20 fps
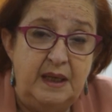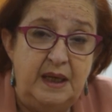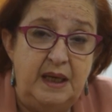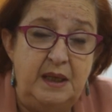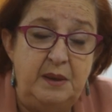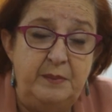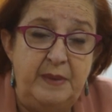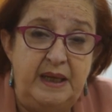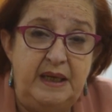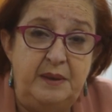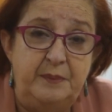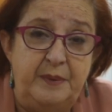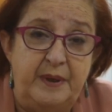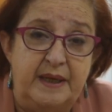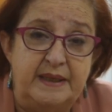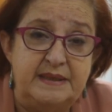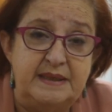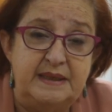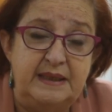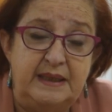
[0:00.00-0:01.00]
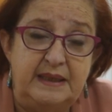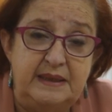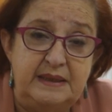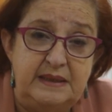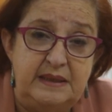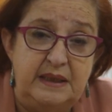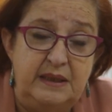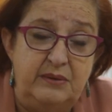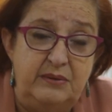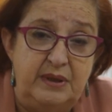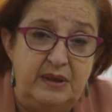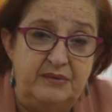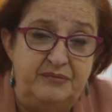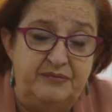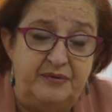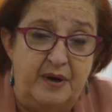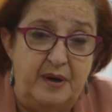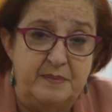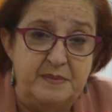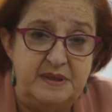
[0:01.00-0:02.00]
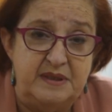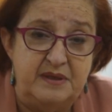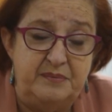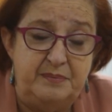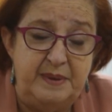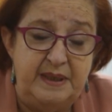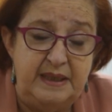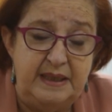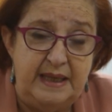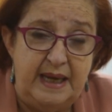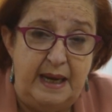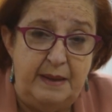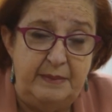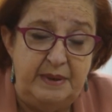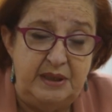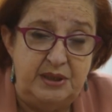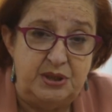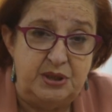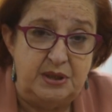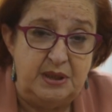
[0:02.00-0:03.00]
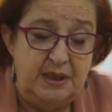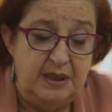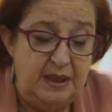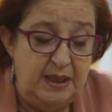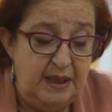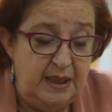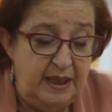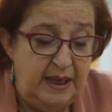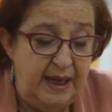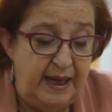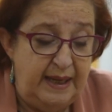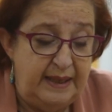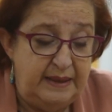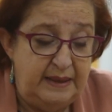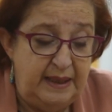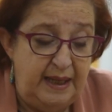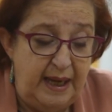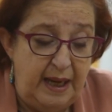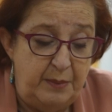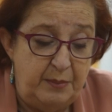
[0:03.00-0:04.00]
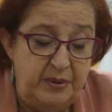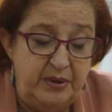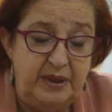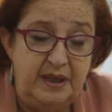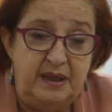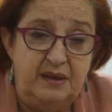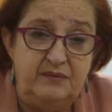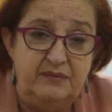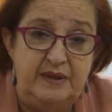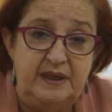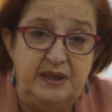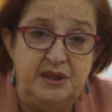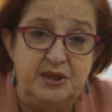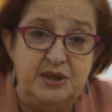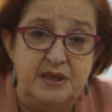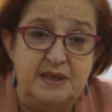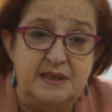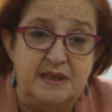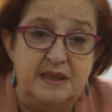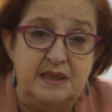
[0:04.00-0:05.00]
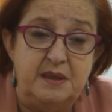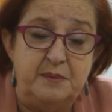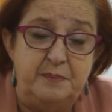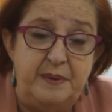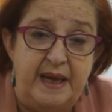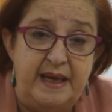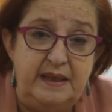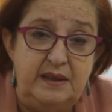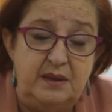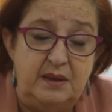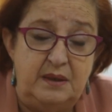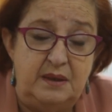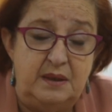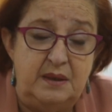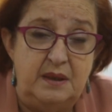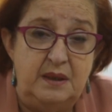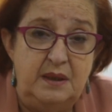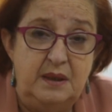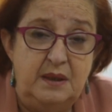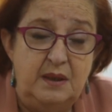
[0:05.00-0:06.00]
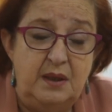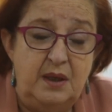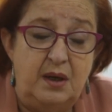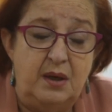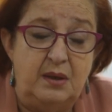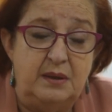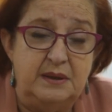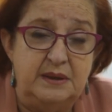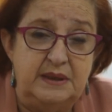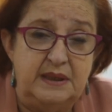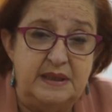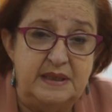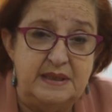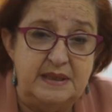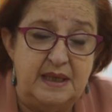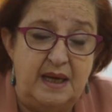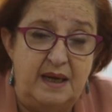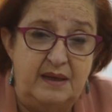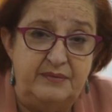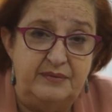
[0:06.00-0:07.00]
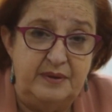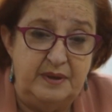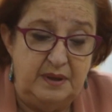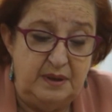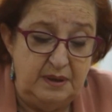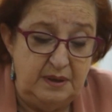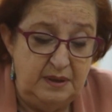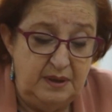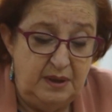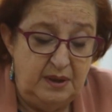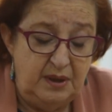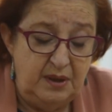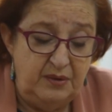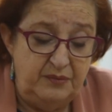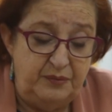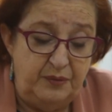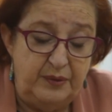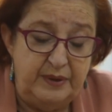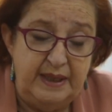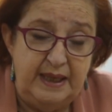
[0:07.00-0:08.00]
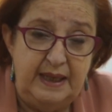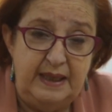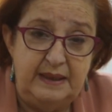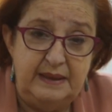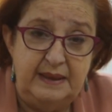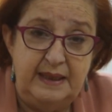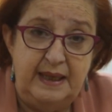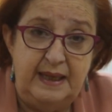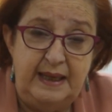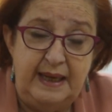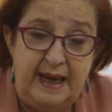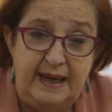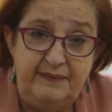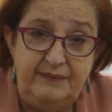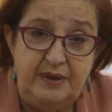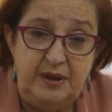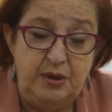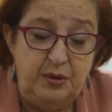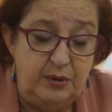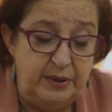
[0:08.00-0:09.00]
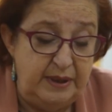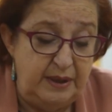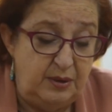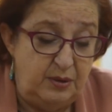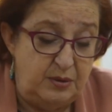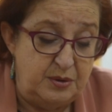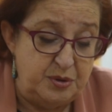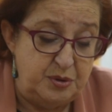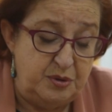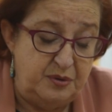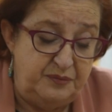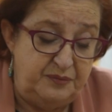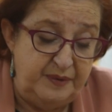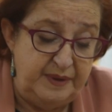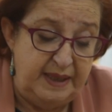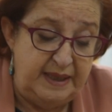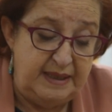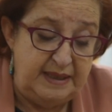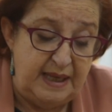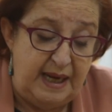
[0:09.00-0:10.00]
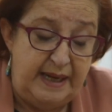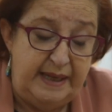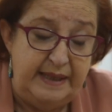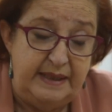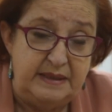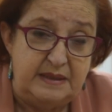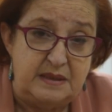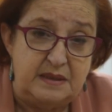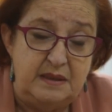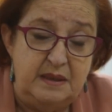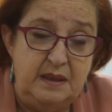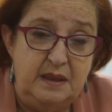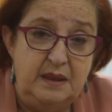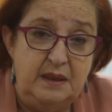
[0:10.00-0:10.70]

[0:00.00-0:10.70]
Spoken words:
In many parts of the interior, farms have been damaged, and the Amerindian villages are dependent on cassava for their livelihood and also for their diets.